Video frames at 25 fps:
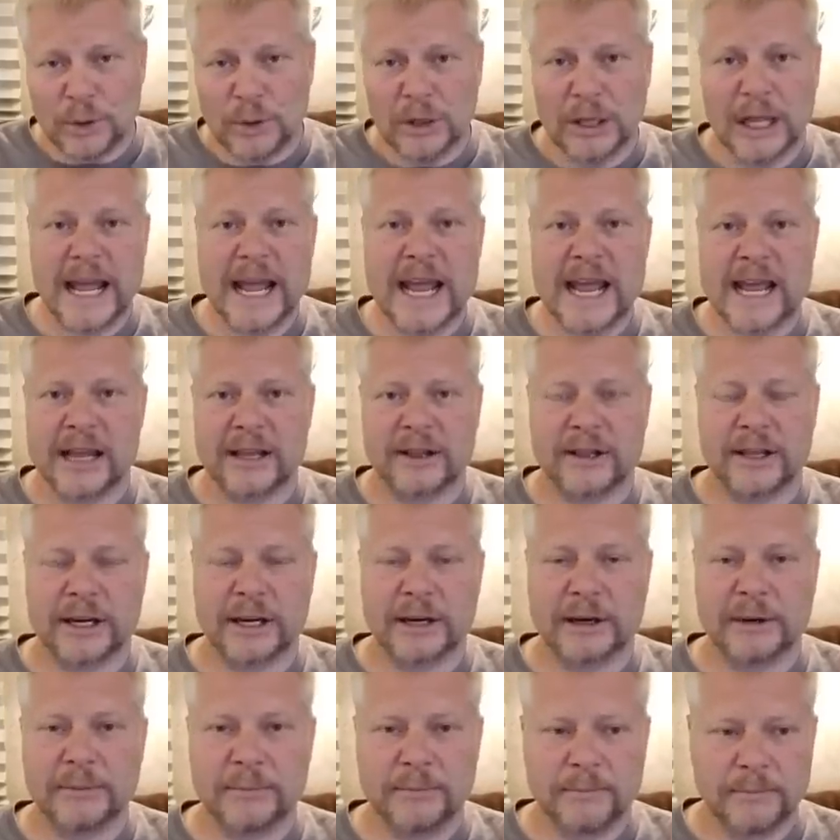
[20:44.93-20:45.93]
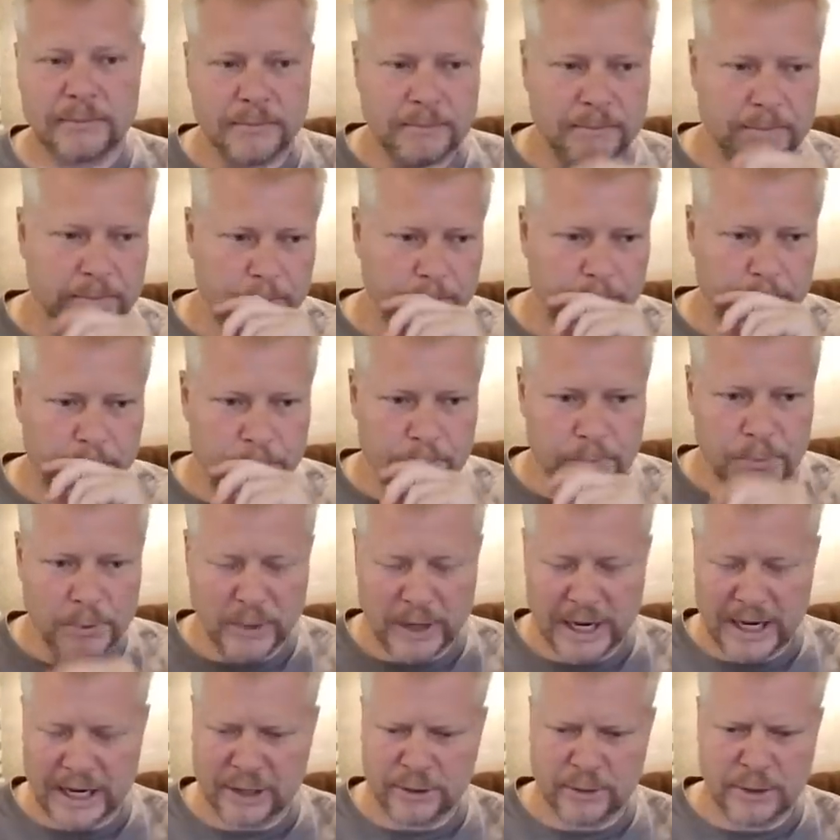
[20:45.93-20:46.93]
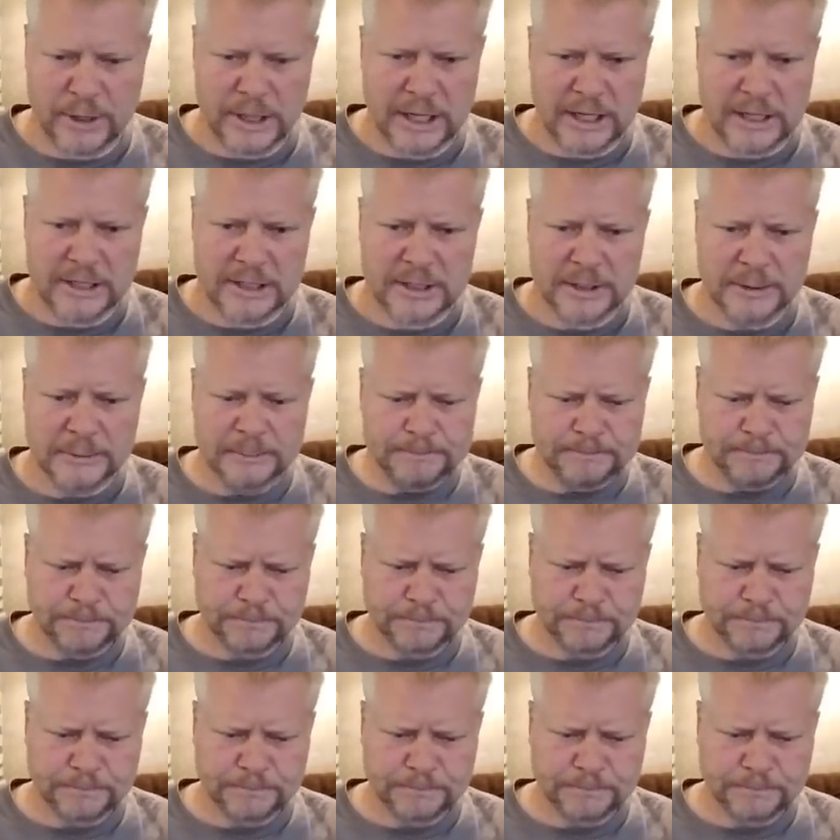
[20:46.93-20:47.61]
laying there. Right? It creates